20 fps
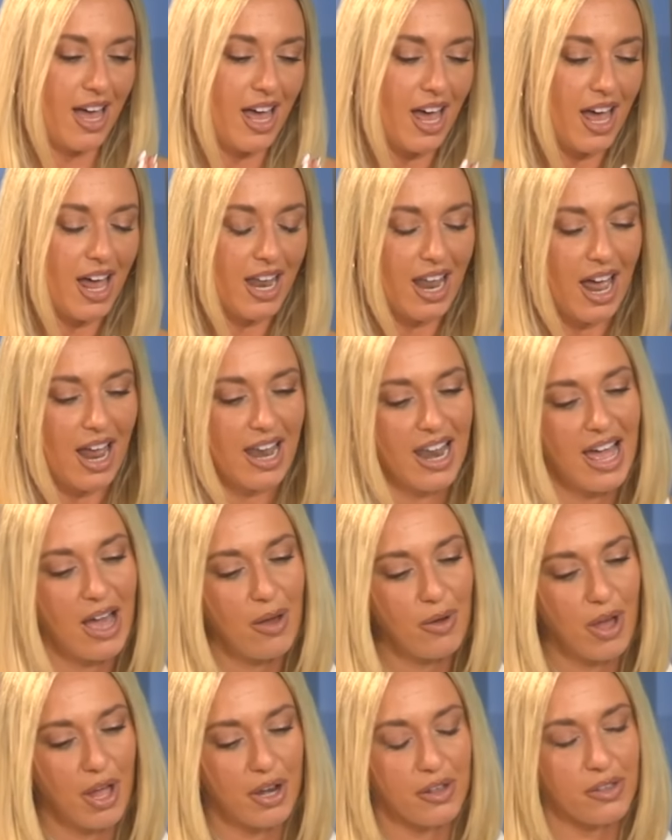
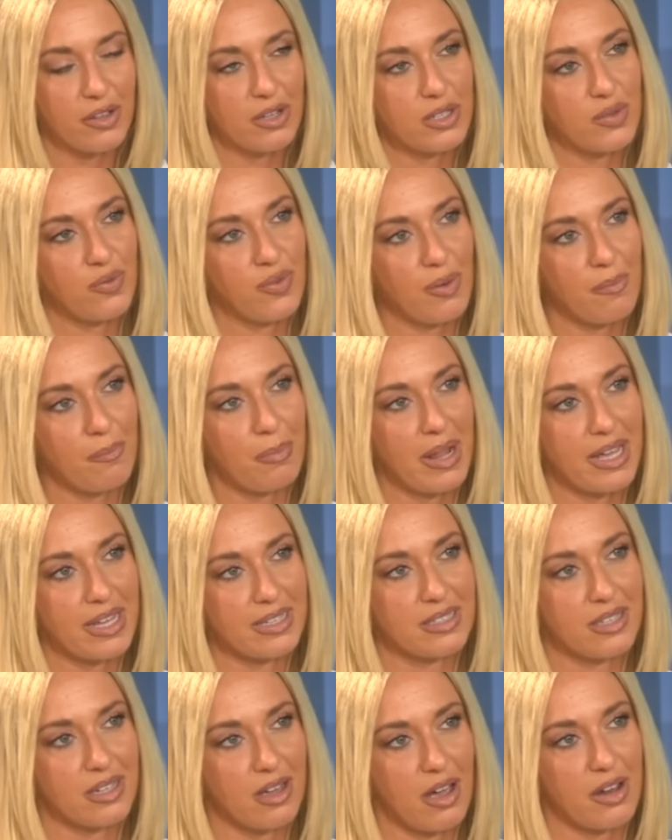allow kind of those front
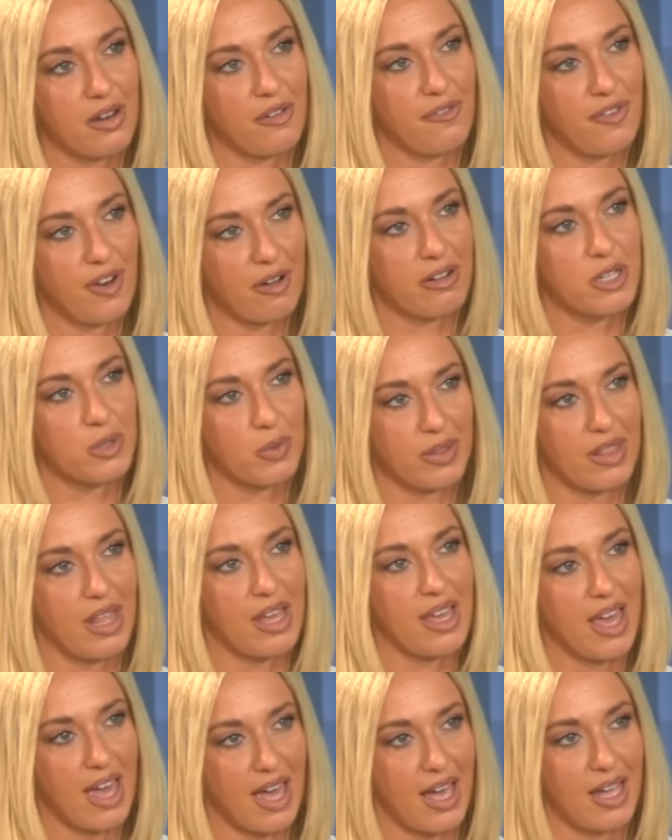players to kind of flourish when
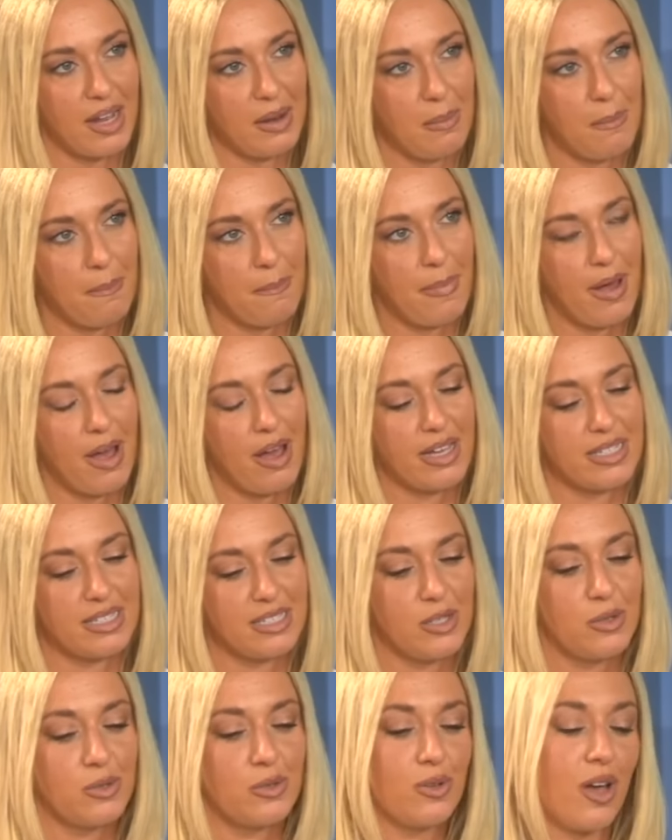they can. But
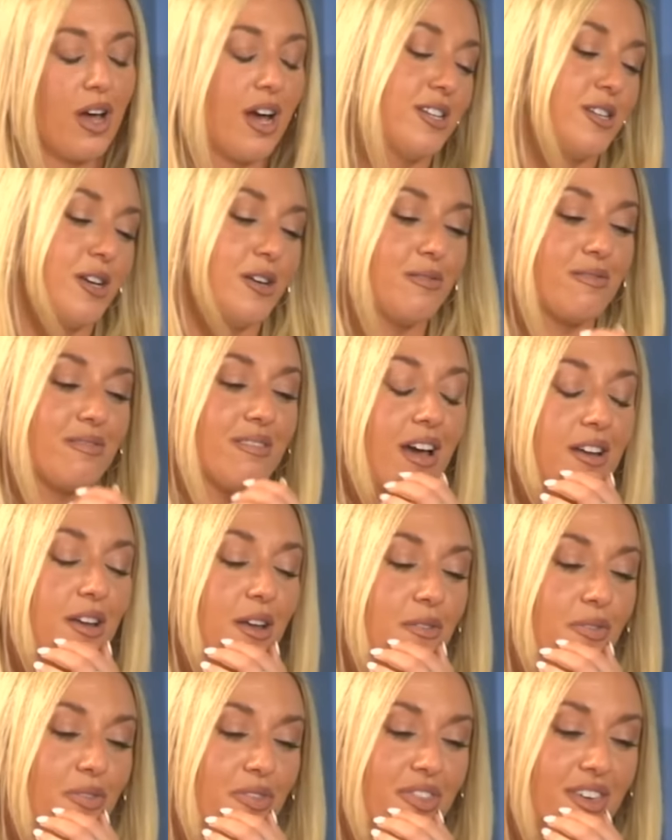I
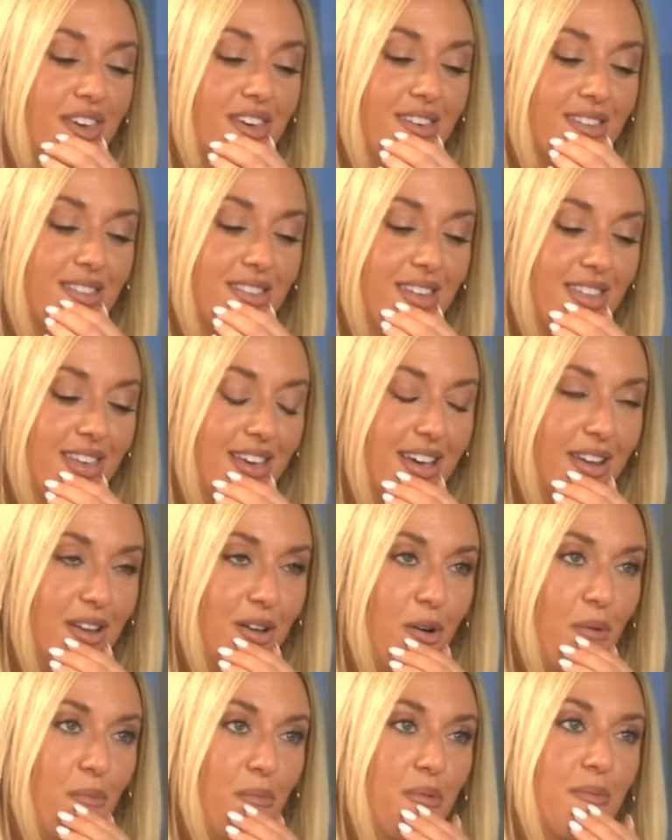don't think that they're going
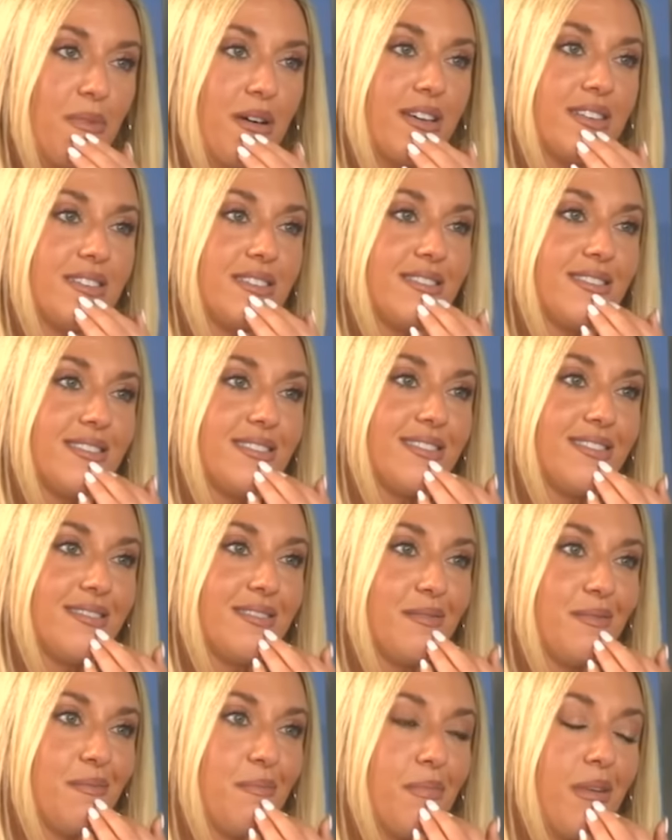to compromise
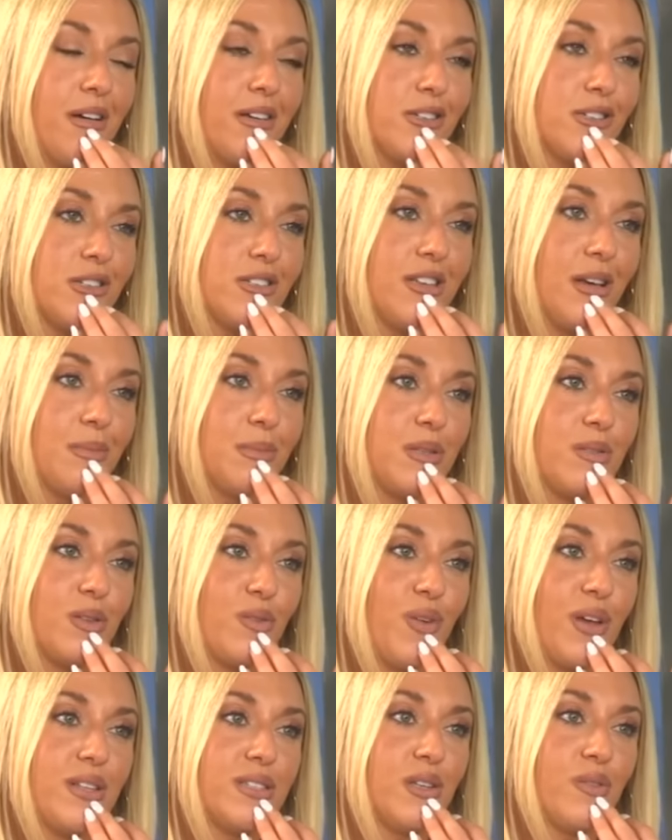much in terms of
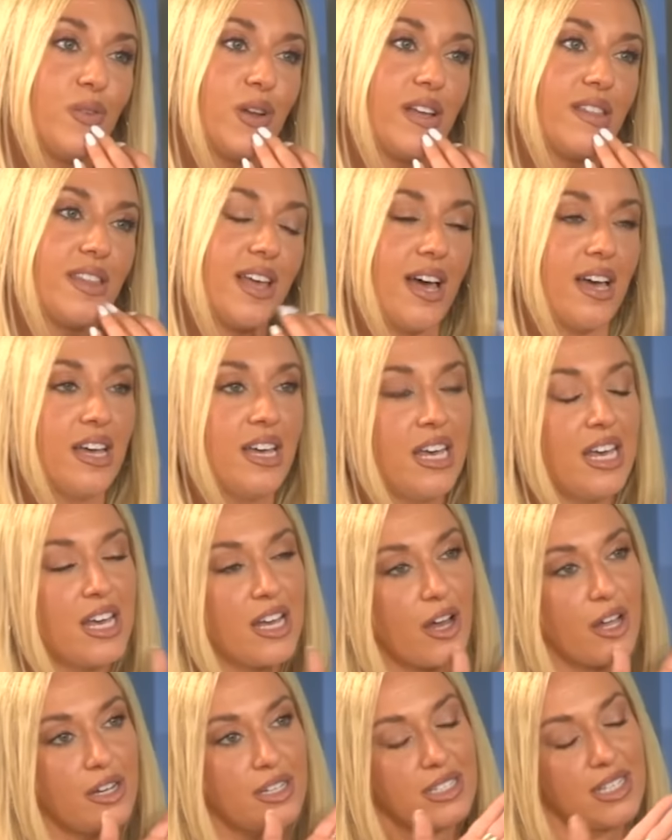defensively and that
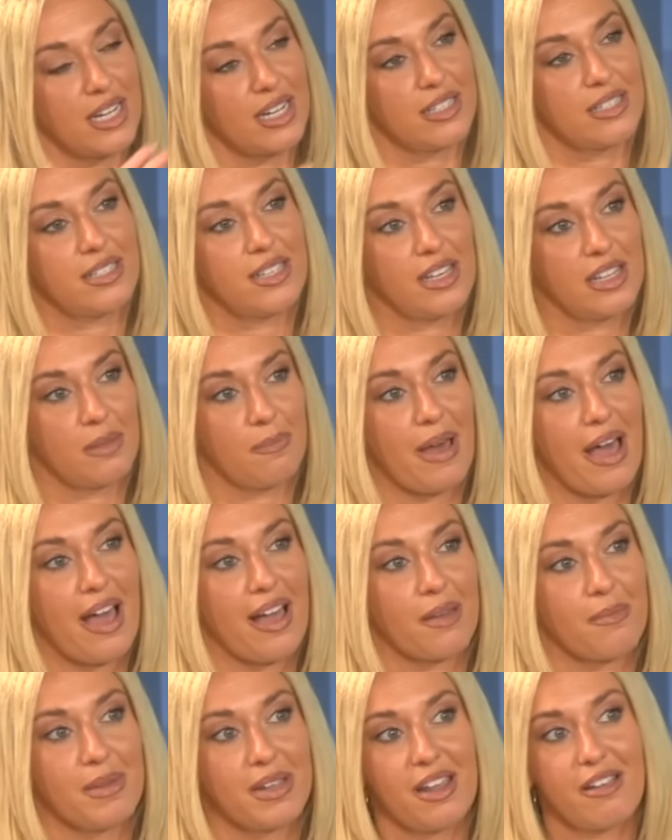kind of solidity at the
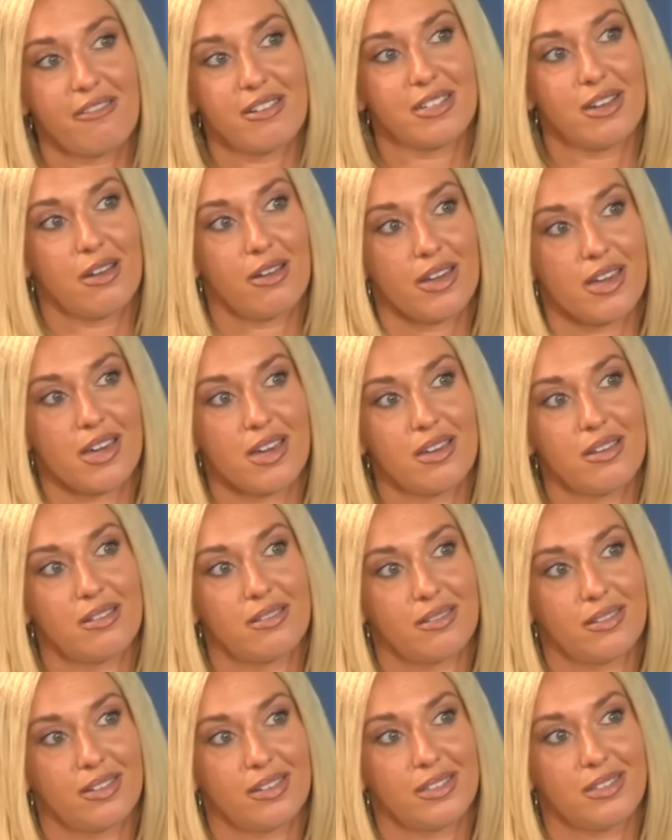back. I mean, Eric Dyer
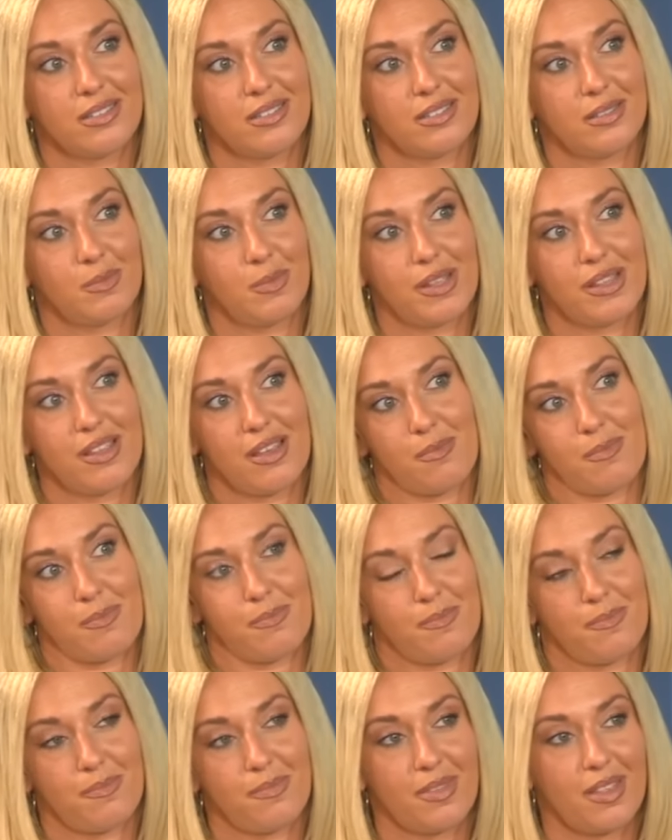has been
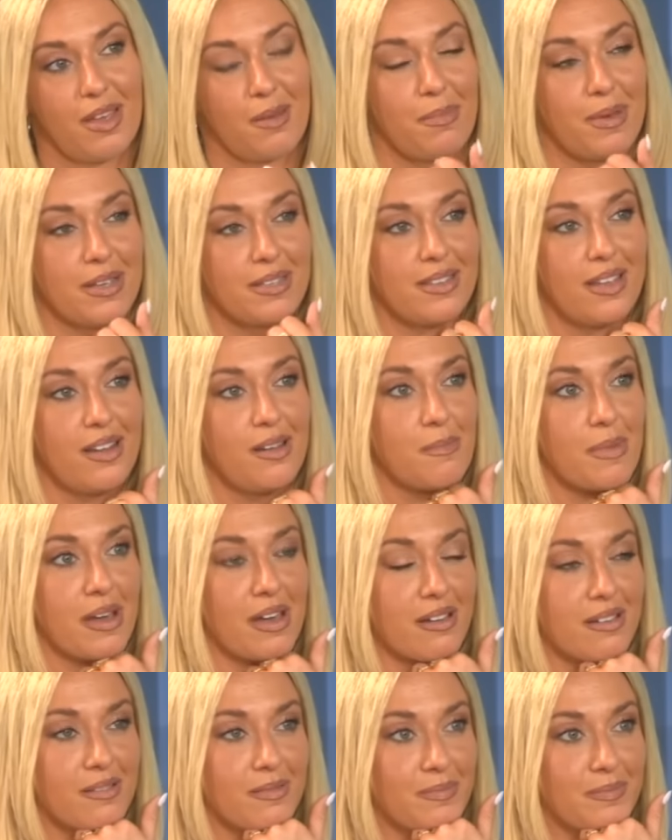their best centre
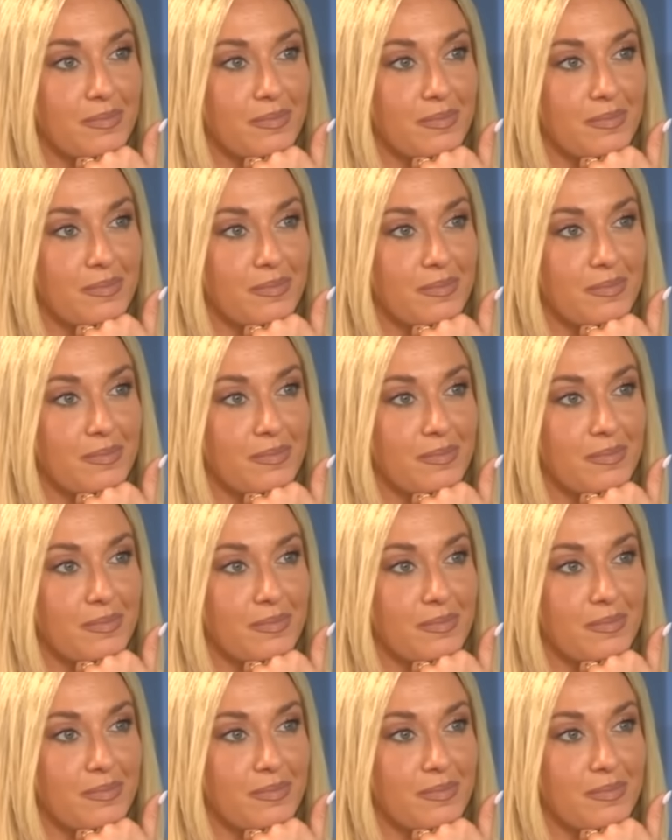back.